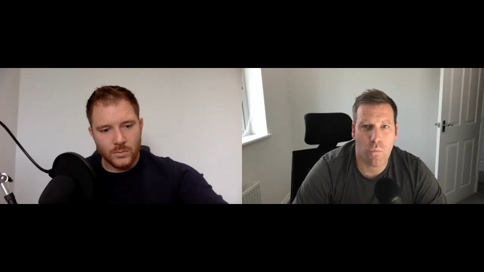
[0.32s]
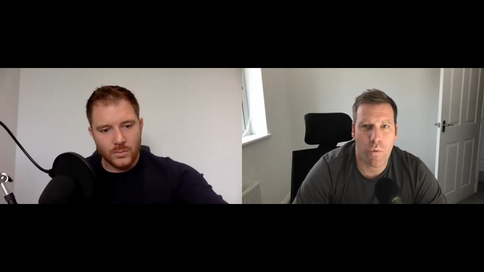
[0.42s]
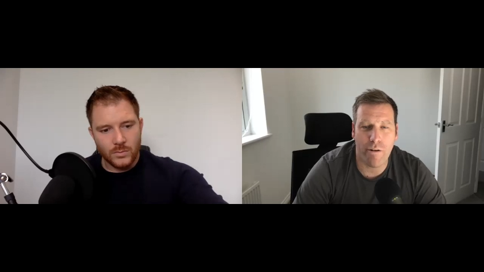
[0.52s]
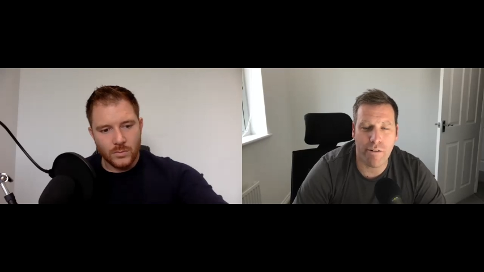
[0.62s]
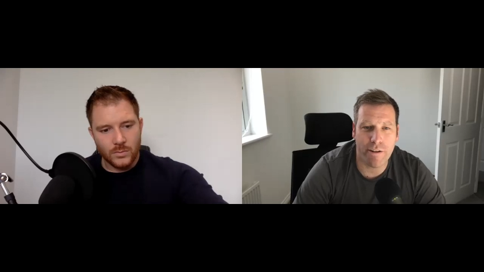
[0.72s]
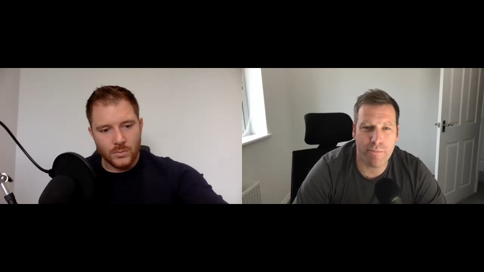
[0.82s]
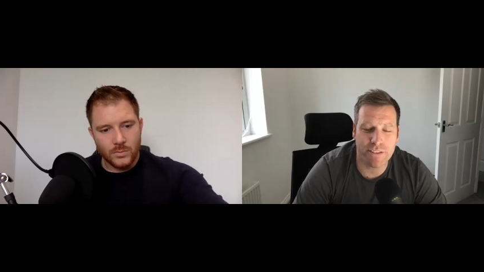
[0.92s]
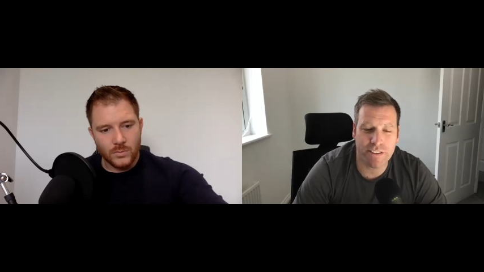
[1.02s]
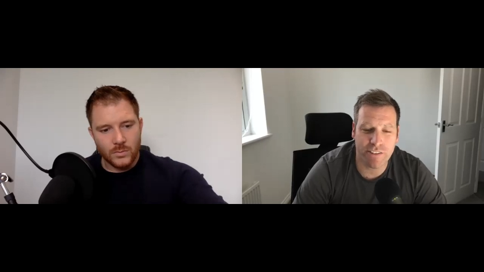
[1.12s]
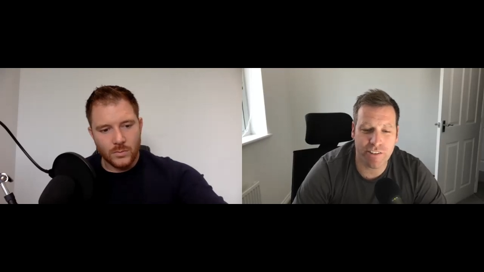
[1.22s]

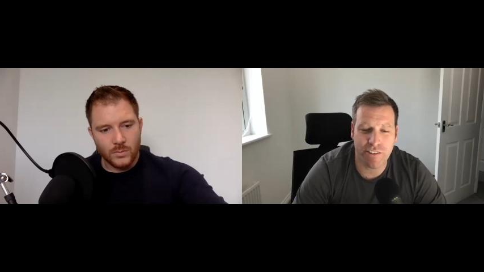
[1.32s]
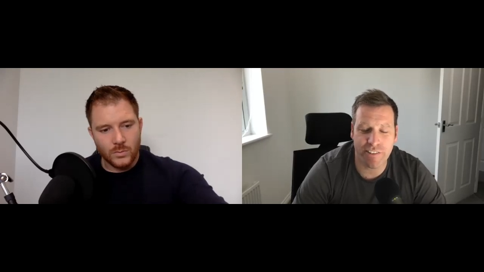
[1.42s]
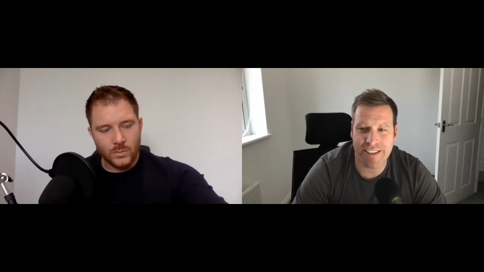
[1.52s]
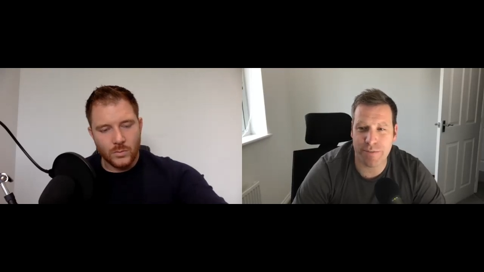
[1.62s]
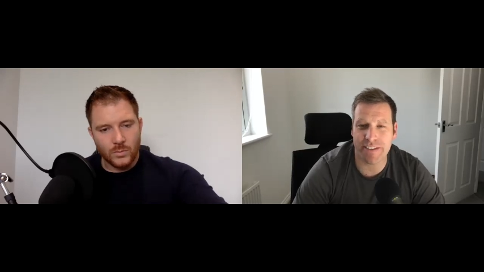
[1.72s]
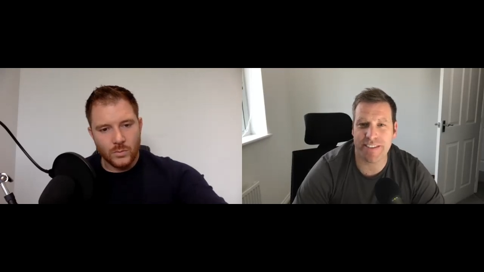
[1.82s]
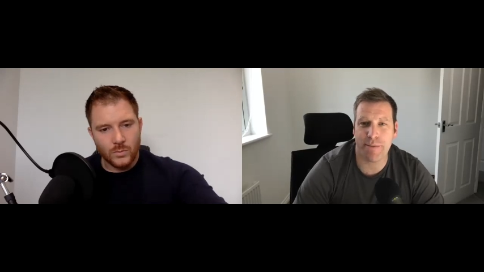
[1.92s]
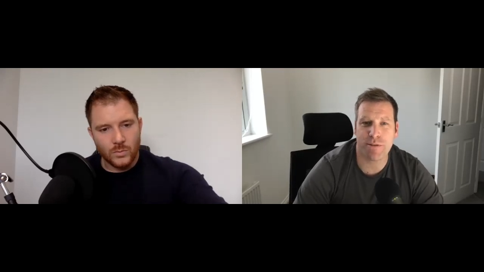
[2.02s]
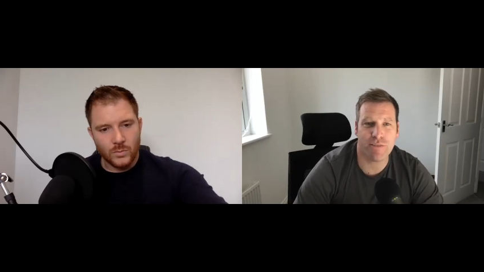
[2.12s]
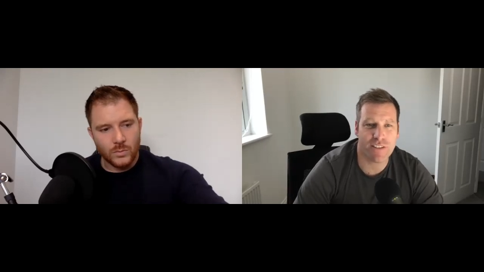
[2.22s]
Speaker 1: Welcome to this
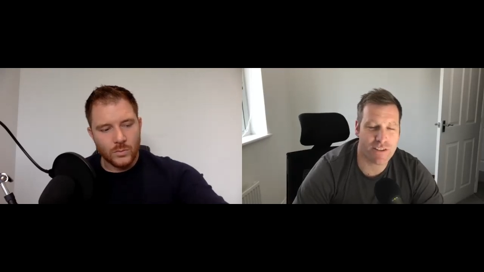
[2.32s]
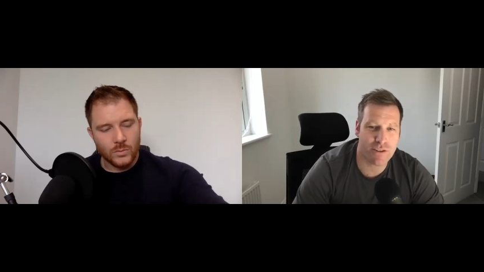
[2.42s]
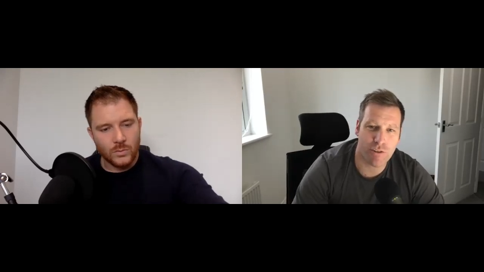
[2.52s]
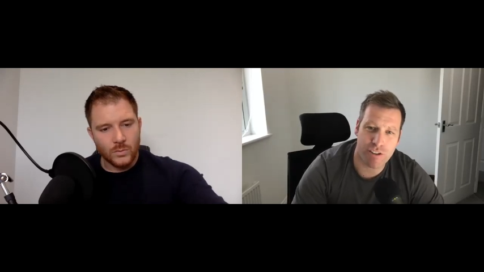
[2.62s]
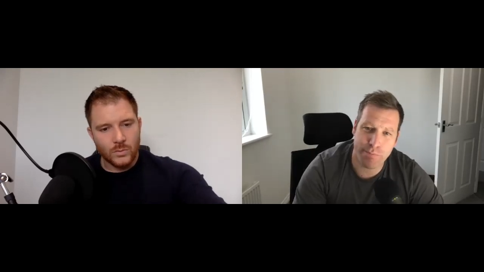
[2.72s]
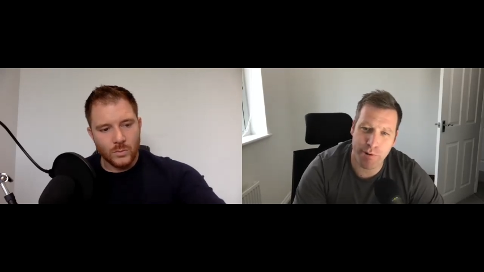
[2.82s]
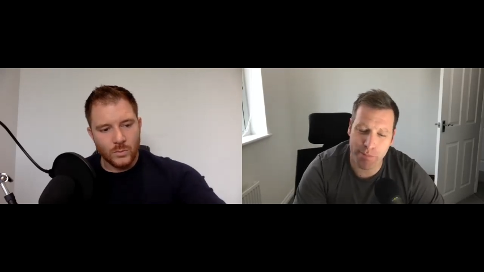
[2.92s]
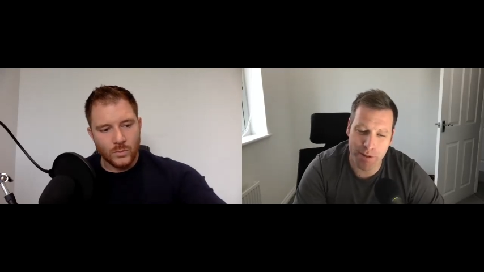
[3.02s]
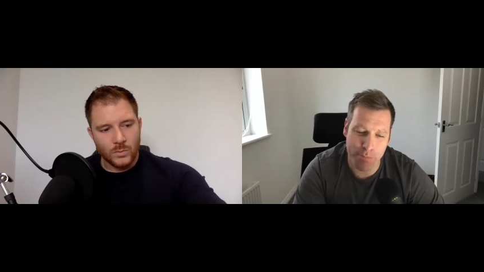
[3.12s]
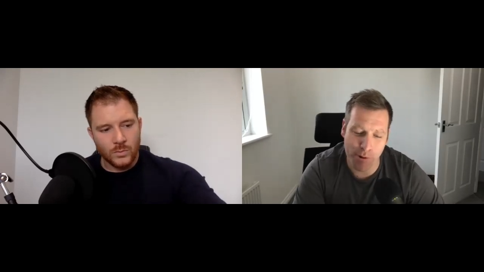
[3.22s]
week's episode of the Scottish
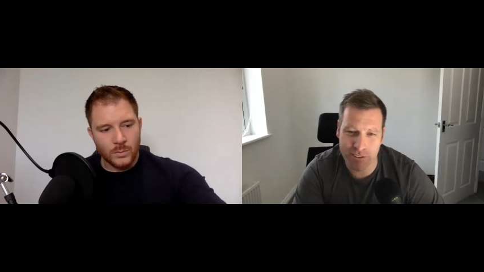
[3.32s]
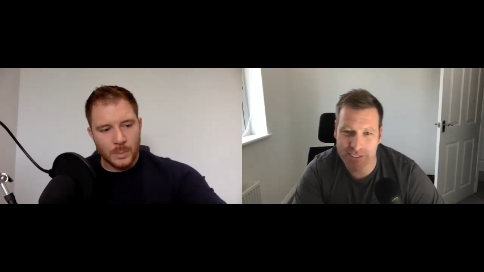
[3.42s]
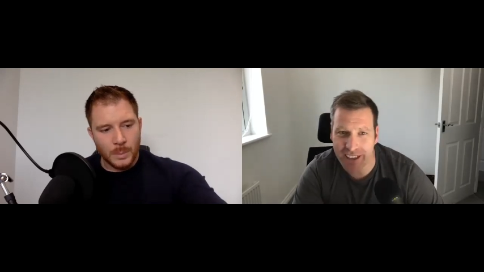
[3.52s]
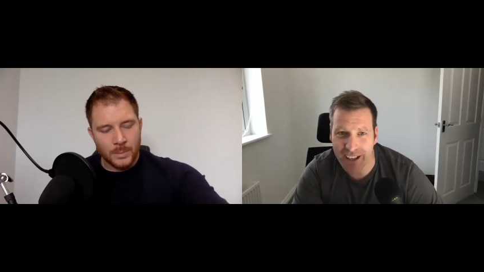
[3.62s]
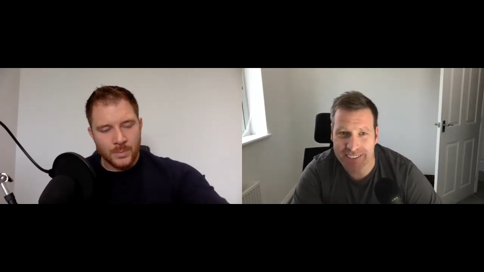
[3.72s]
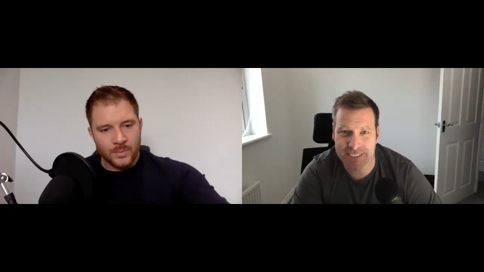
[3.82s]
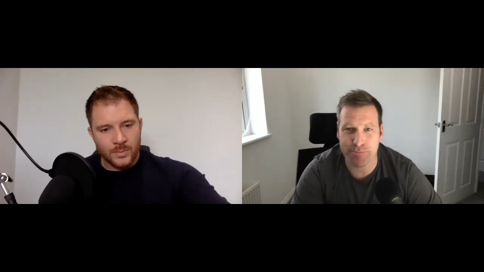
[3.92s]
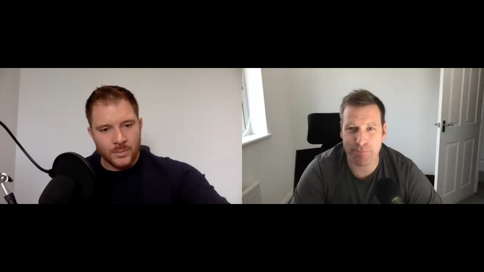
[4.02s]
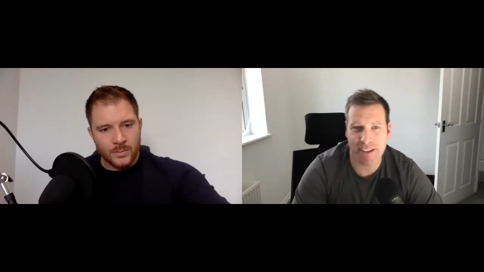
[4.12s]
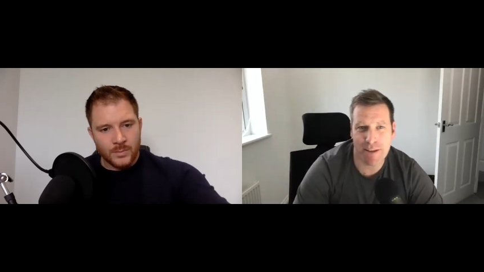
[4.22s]
Property
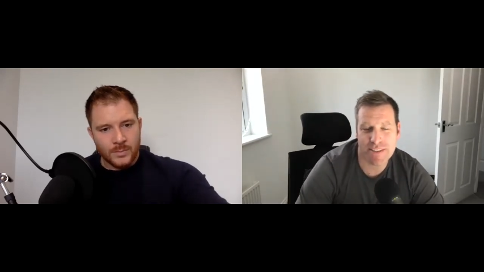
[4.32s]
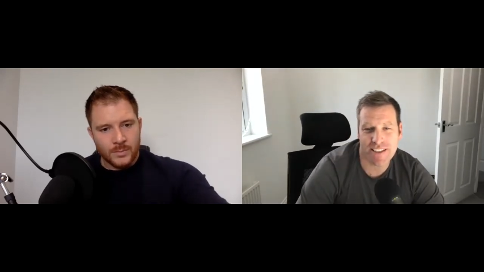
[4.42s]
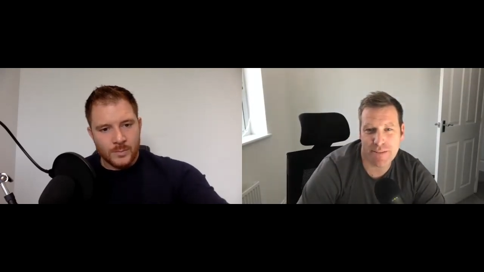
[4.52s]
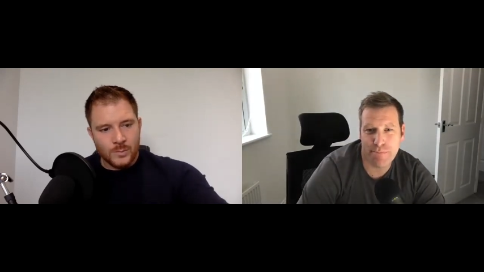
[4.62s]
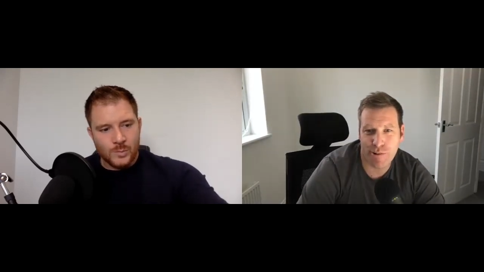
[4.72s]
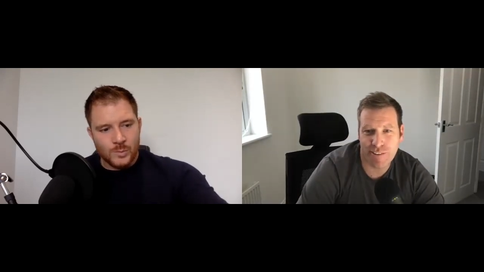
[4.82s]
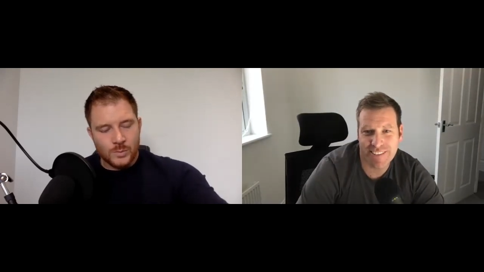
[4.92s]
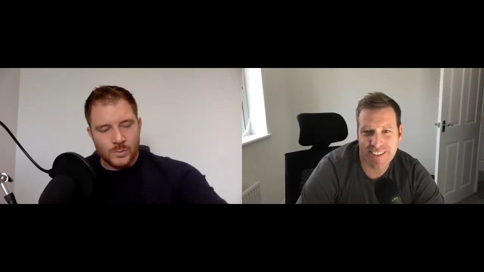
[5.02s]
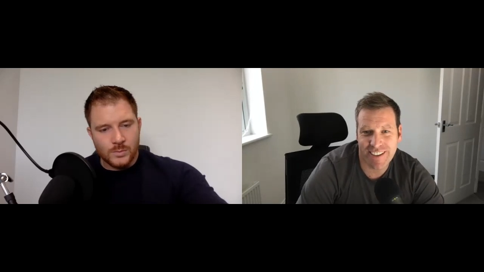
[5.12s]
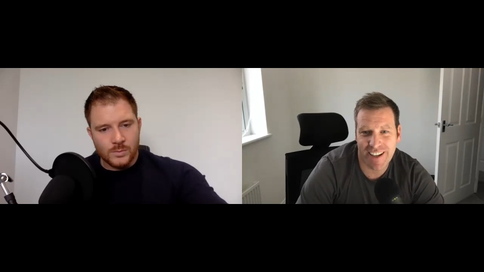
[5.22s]
Podcast. My name's Nick
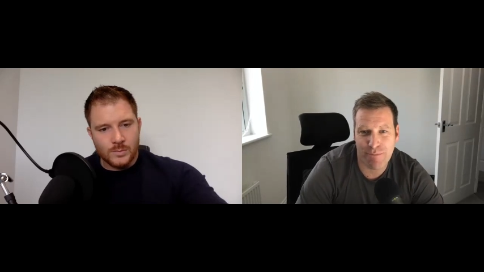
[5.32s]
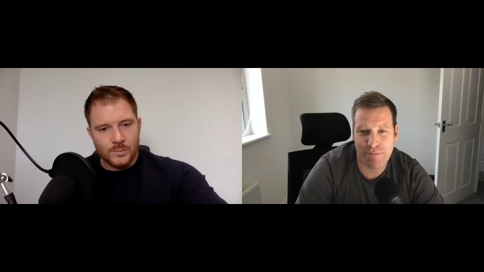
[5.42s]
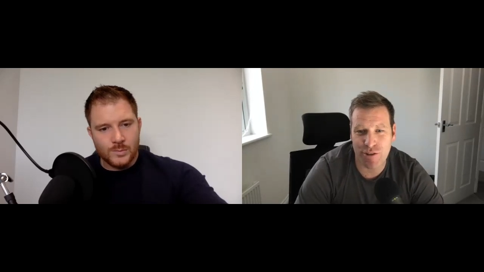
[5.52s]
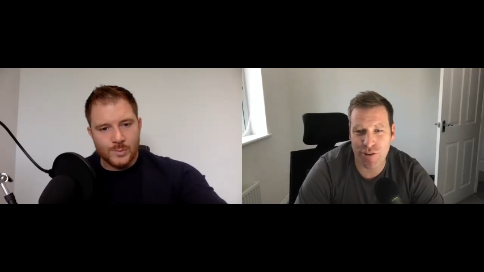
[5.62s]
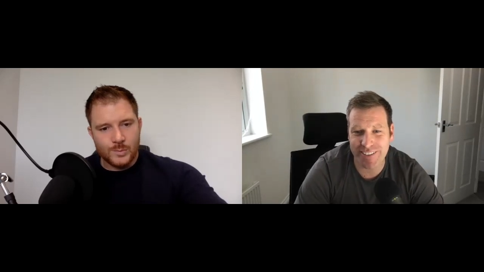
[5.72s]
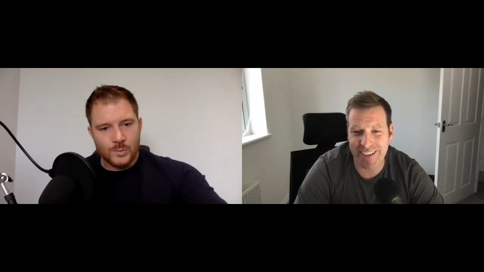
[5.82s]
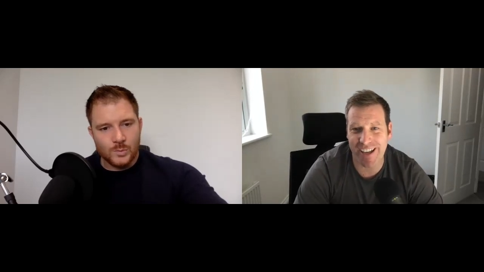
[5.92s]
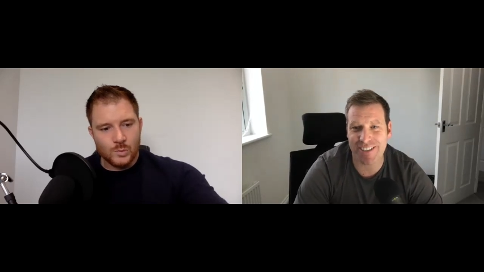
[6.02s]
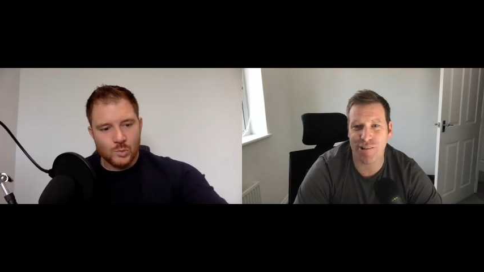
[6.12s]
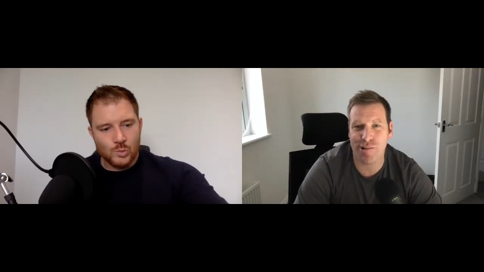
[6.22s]
Ponty, and I'm joined, as